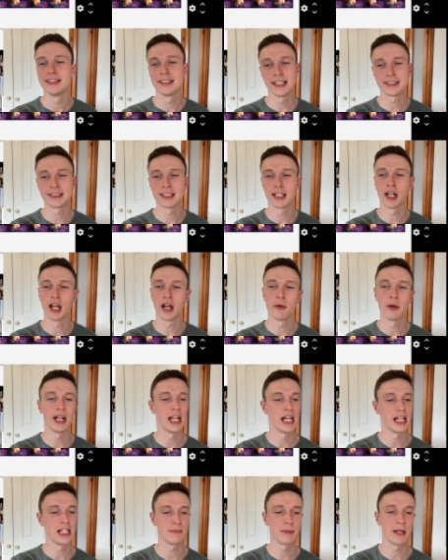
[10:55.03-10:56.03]
that's going to go in.
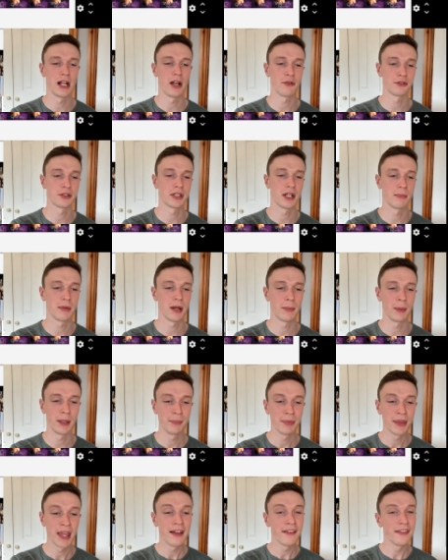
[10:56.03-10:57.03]
It's been a long time coming.
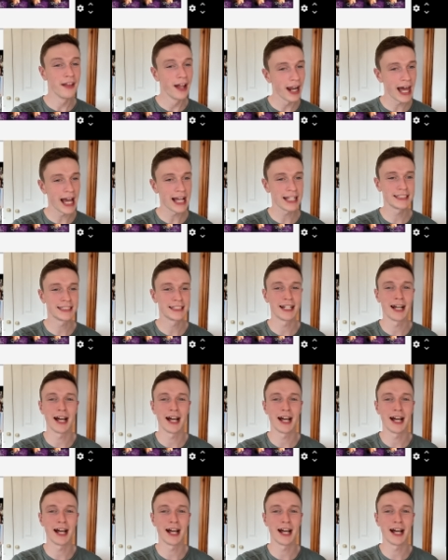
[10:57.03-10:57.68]
The last